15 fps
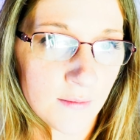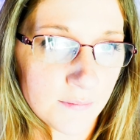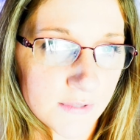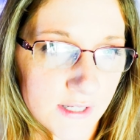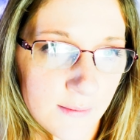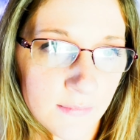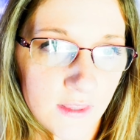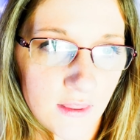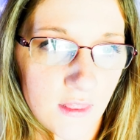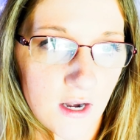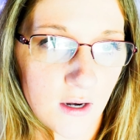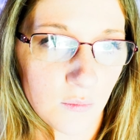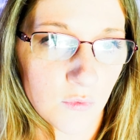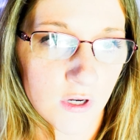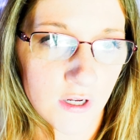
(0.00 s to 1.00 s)
Something that
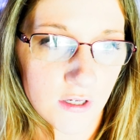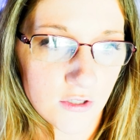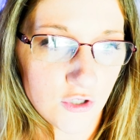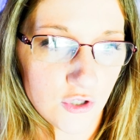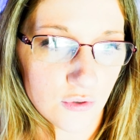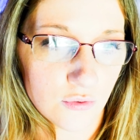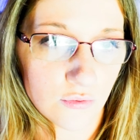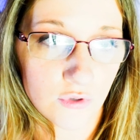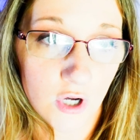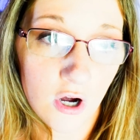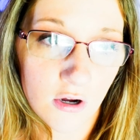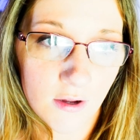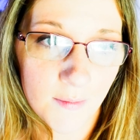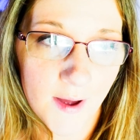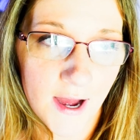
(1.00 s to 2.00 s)
I wanted to
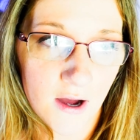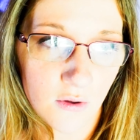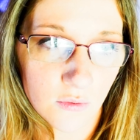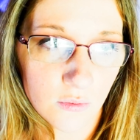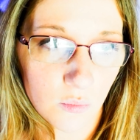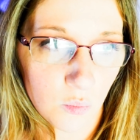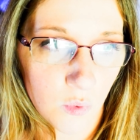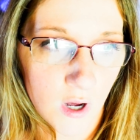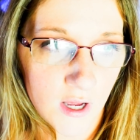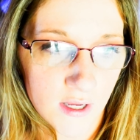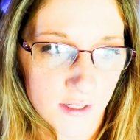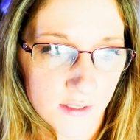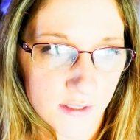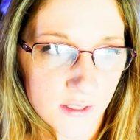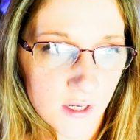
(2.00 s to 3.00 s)
talk about
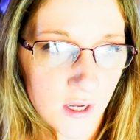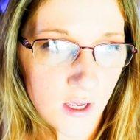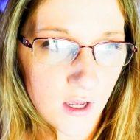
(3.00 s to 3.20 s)
was